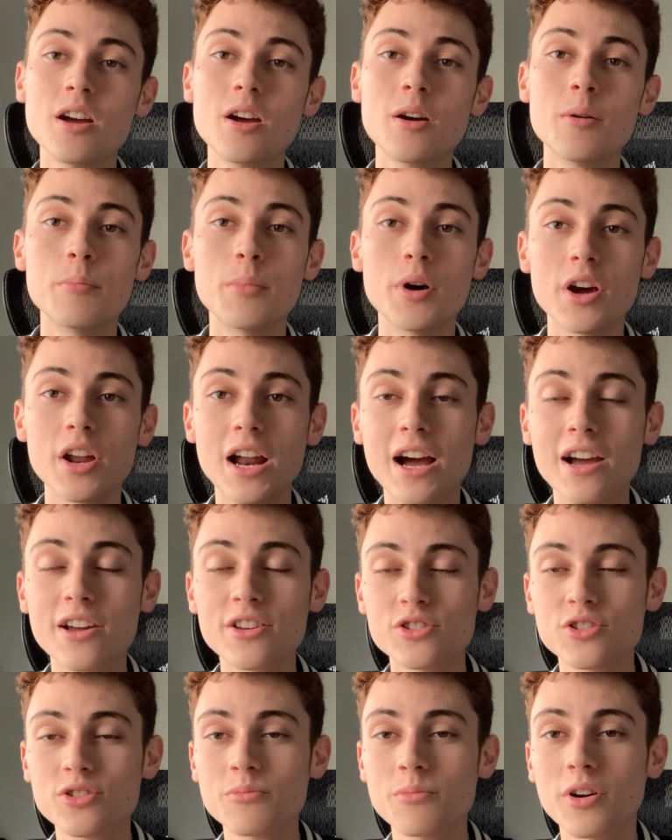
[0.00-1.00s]
But I
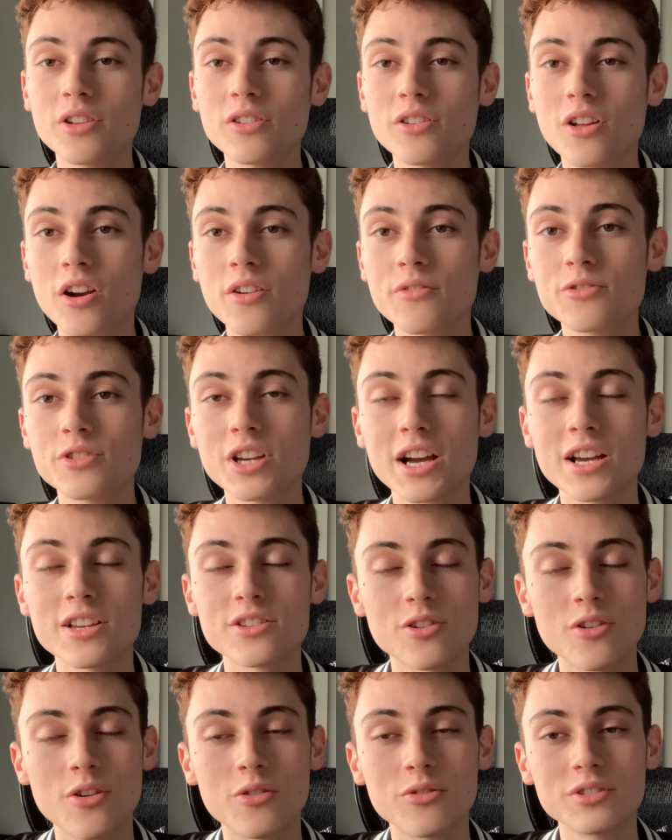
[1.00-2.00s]
assume a lot of you guys
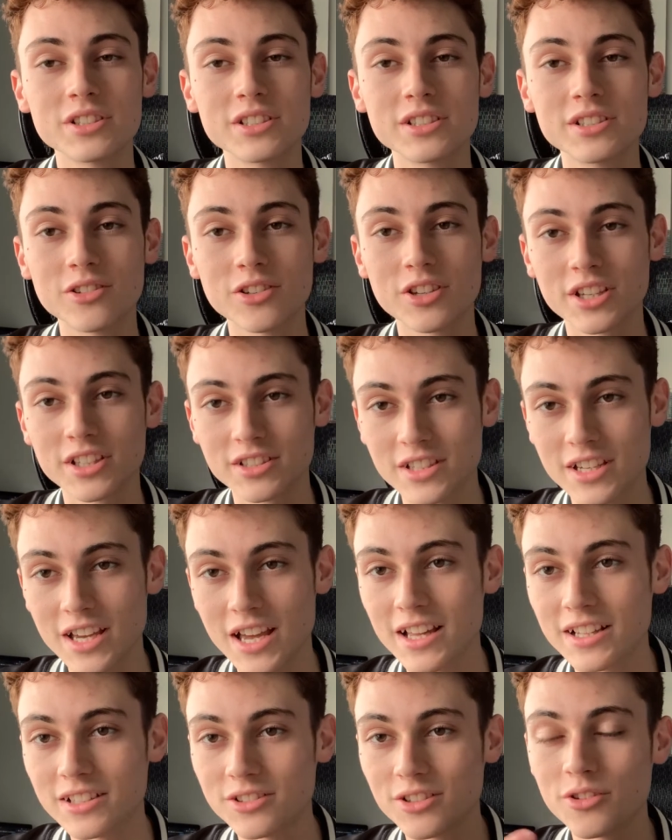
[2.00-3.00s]
are only looking to get
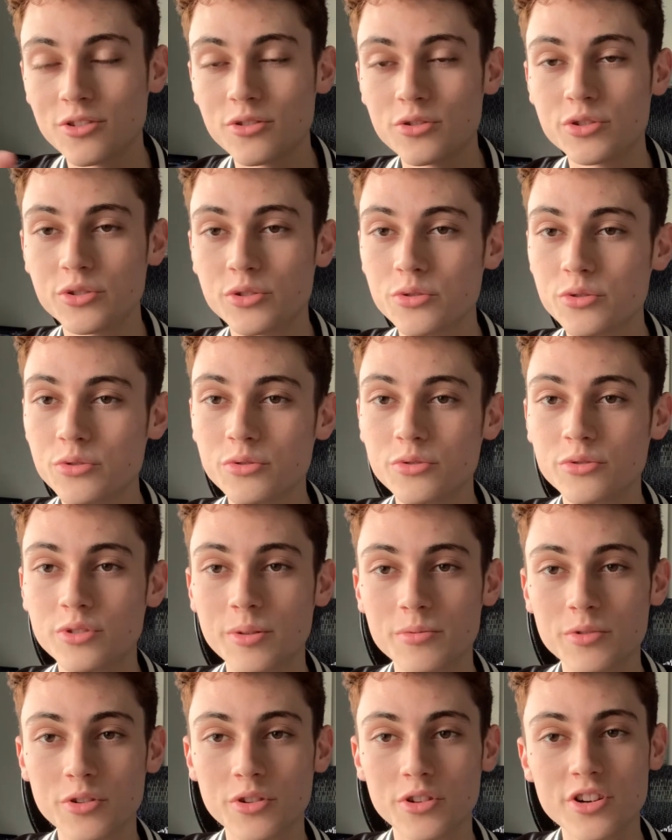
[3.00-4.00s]
into those two
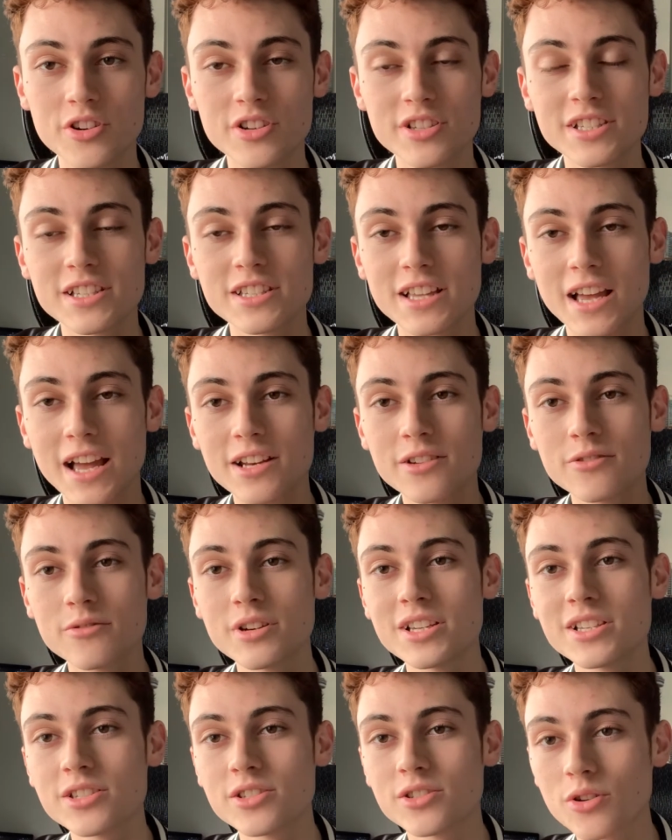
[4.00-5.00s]
cryptocurrencies
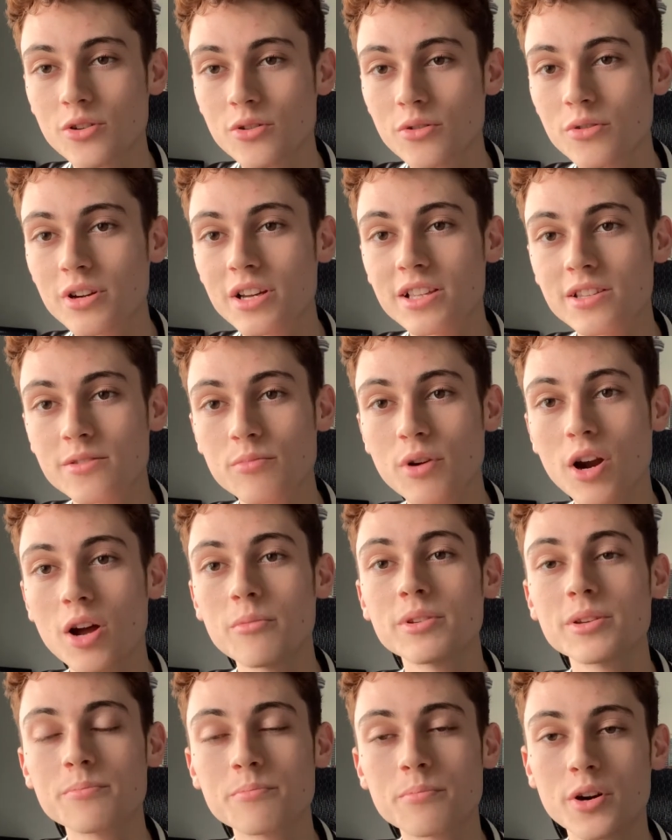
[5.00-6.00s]
anyways, so it's
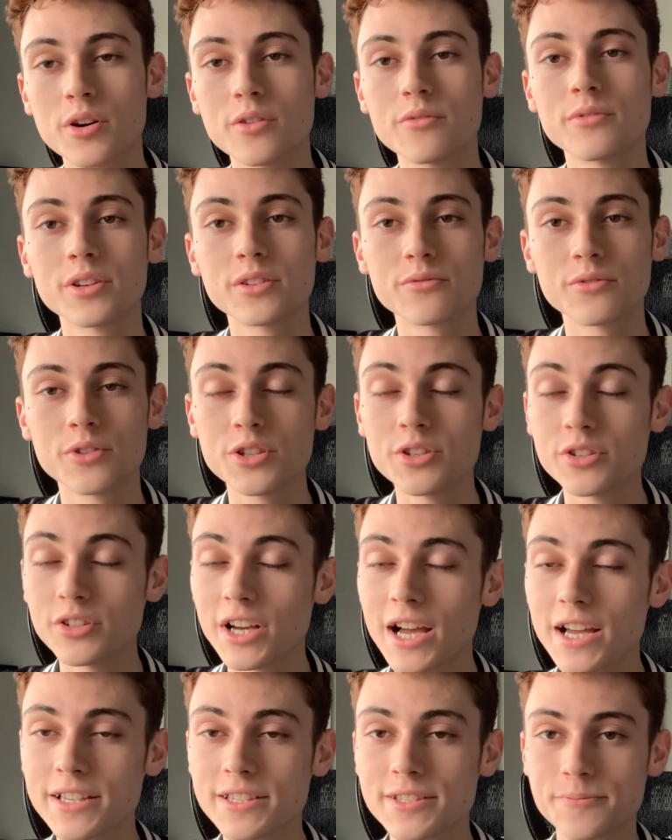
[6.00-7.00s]
probably perfect for you
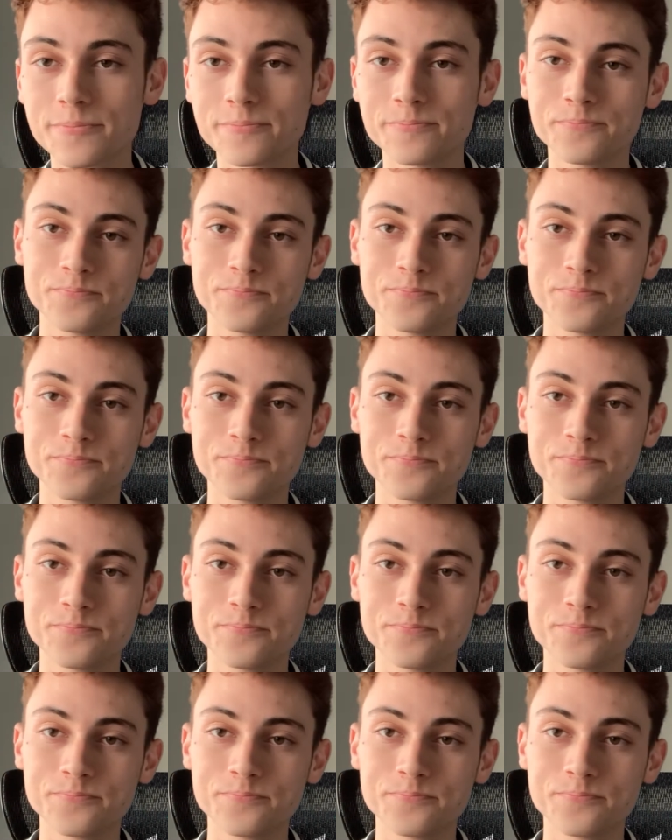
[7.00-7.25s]
guys.